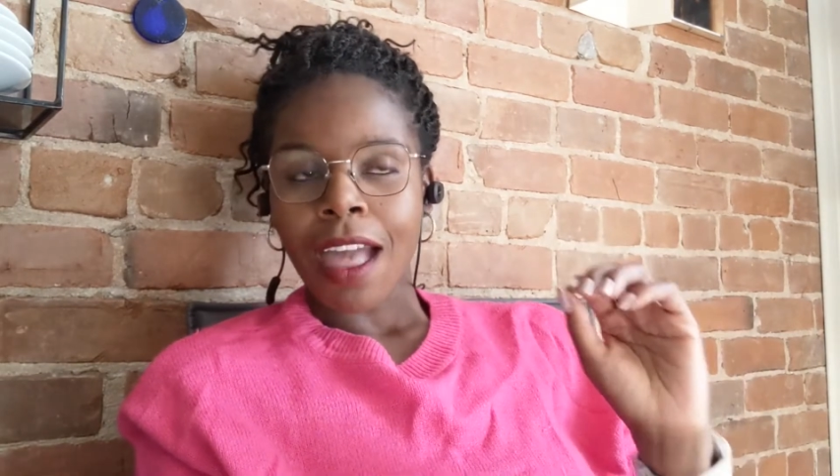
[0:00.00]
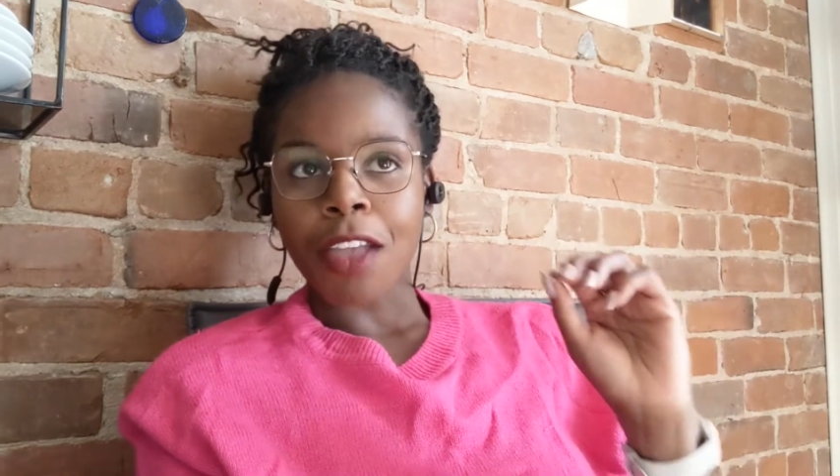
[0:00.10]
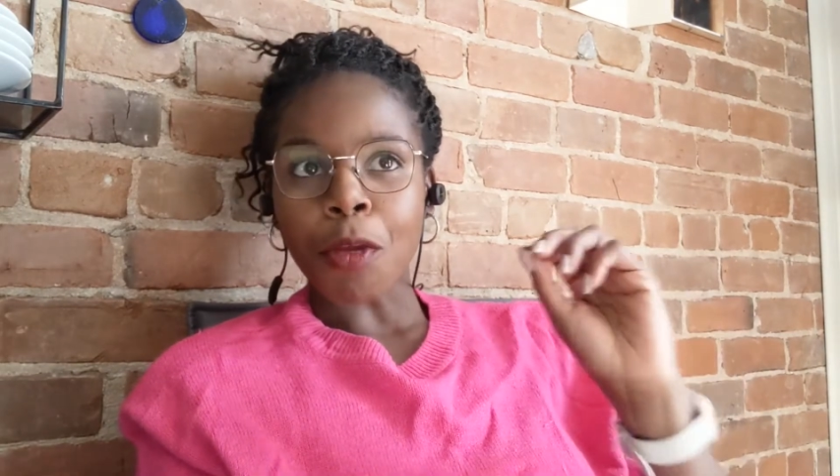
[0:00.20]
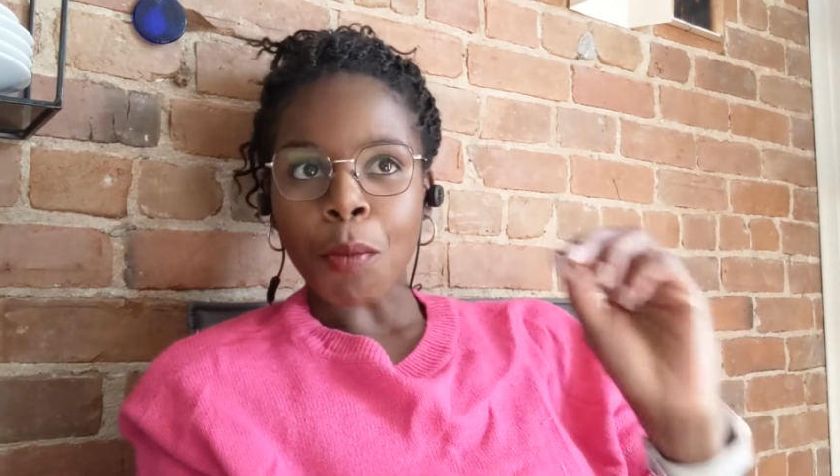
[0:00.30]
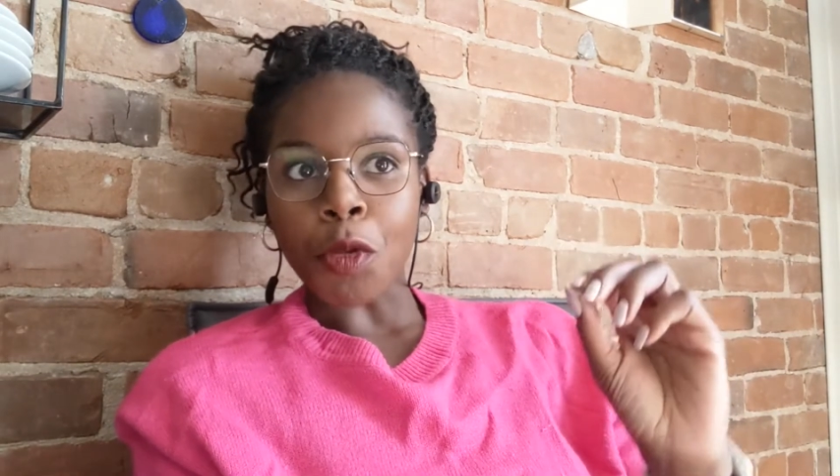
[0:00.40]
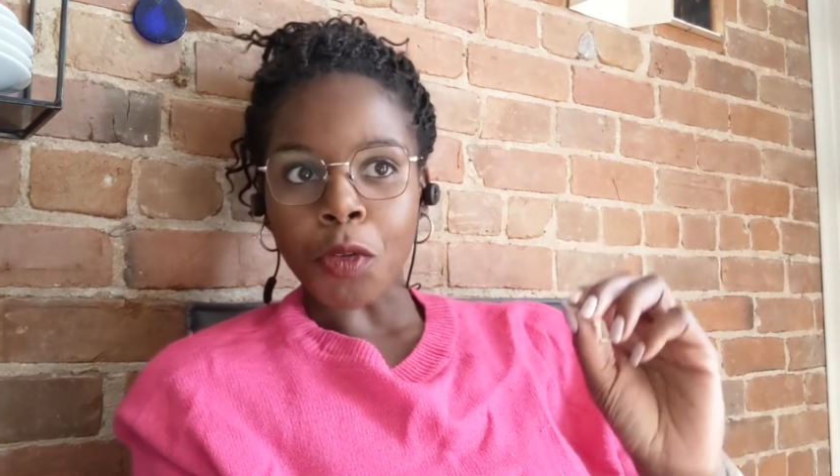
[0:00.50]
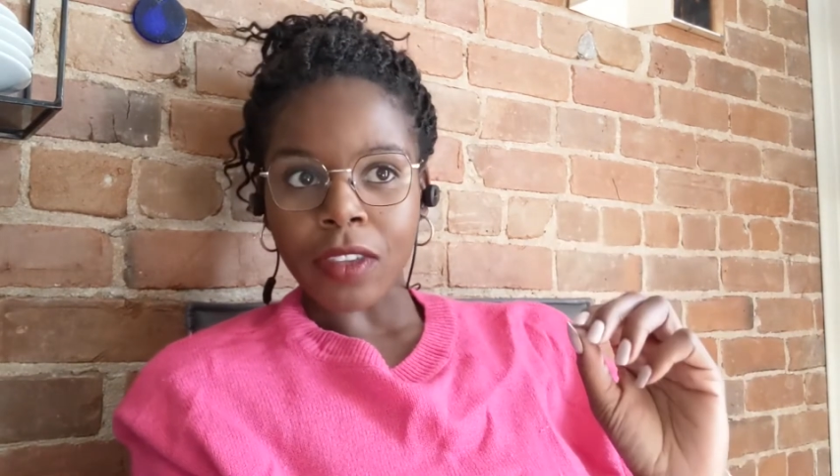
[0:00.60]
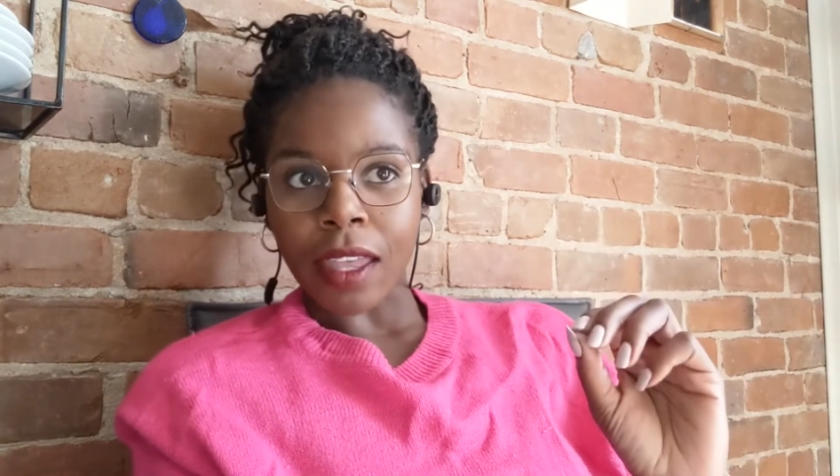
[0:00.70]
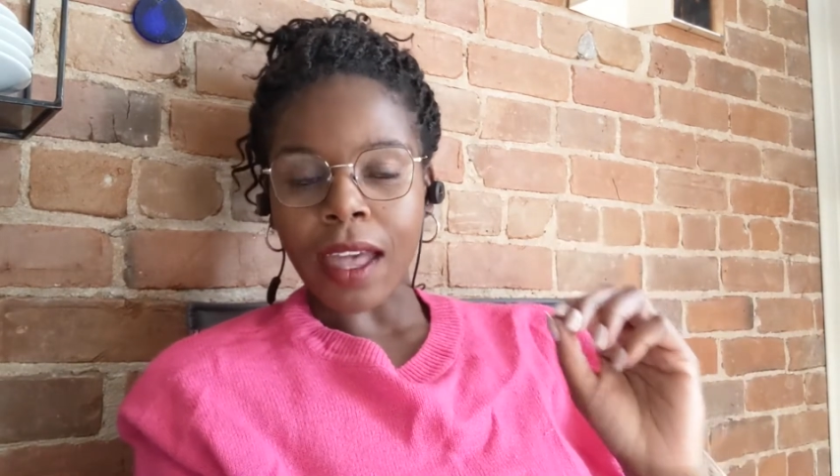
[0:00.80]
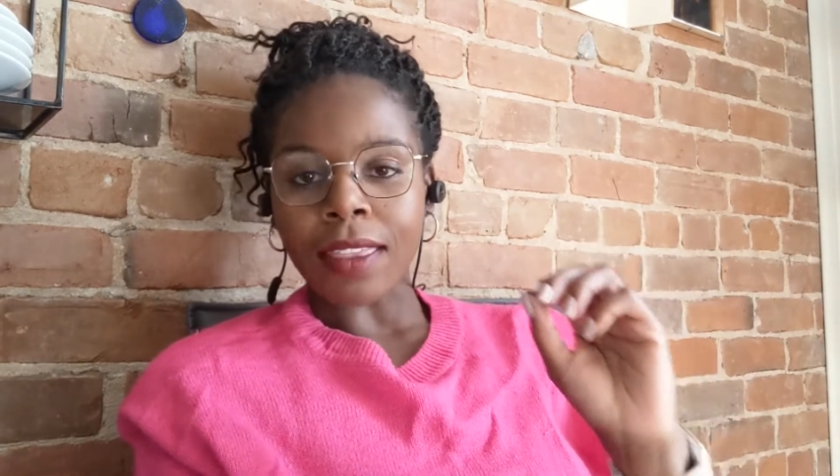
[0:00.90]
and the
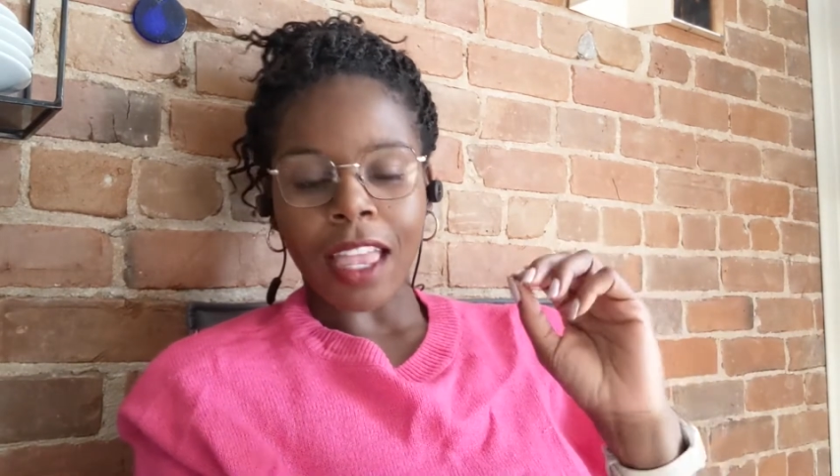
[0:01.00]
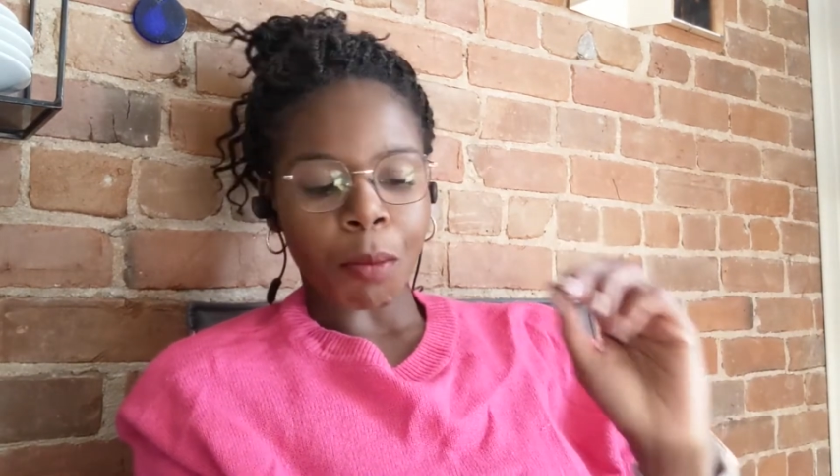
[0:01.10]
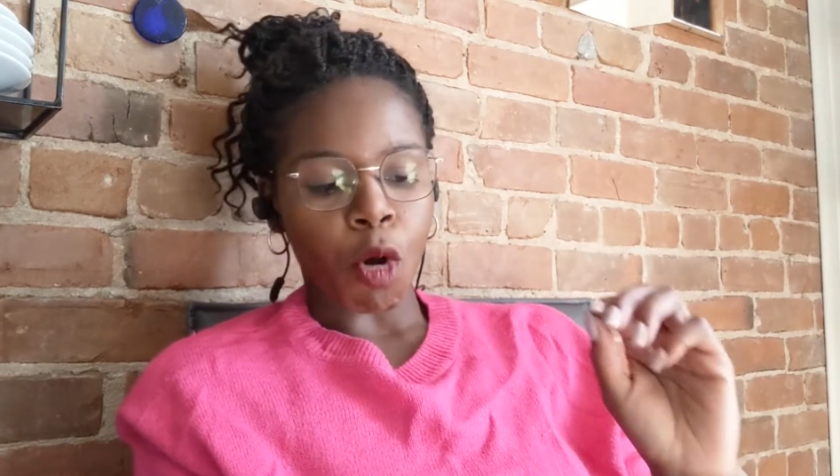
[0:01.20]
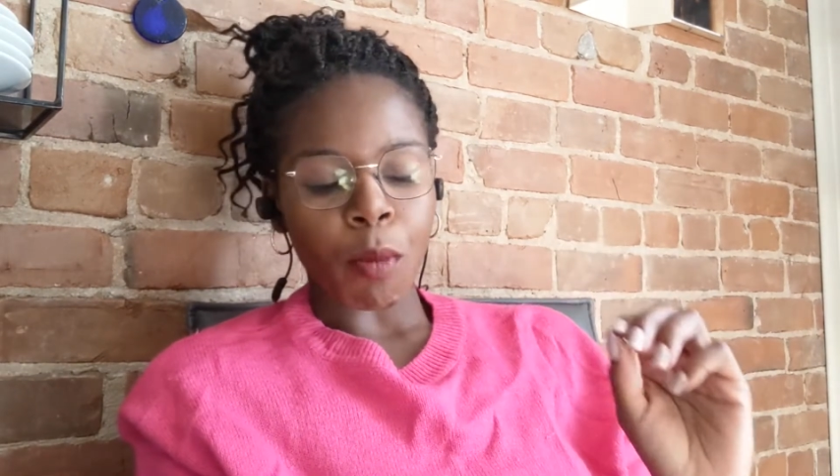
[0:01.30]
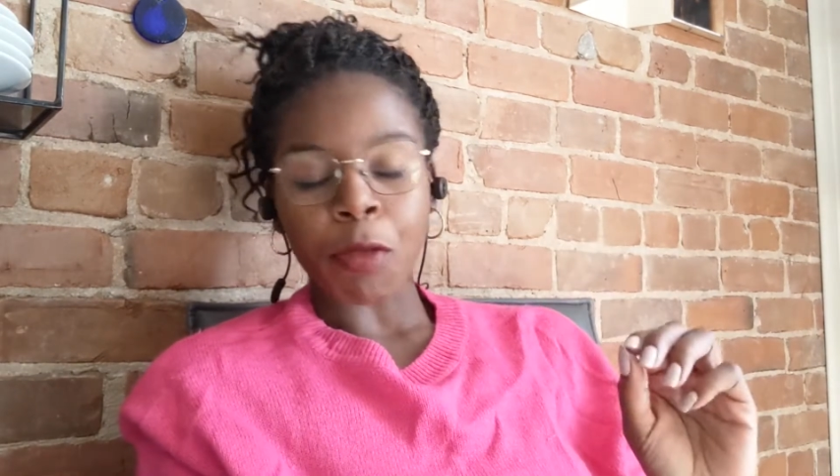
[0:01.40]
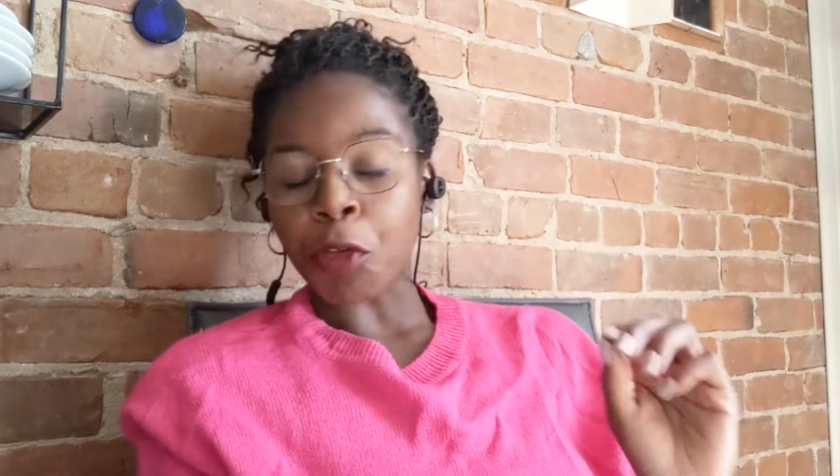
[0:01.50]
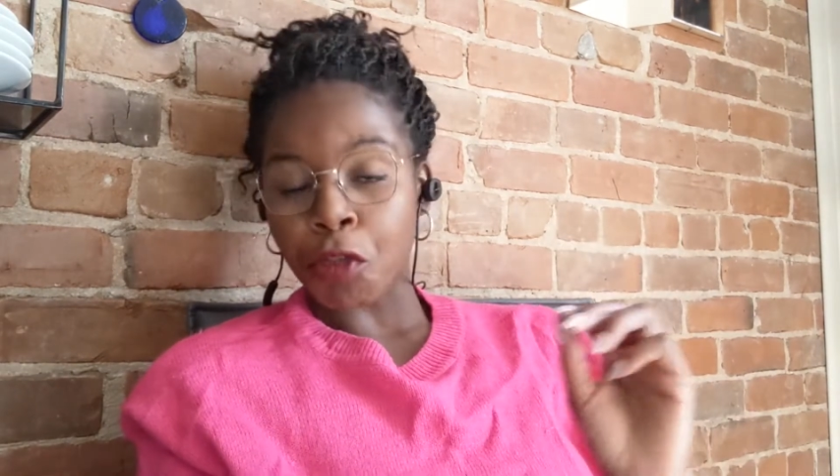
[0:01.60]
music at that moment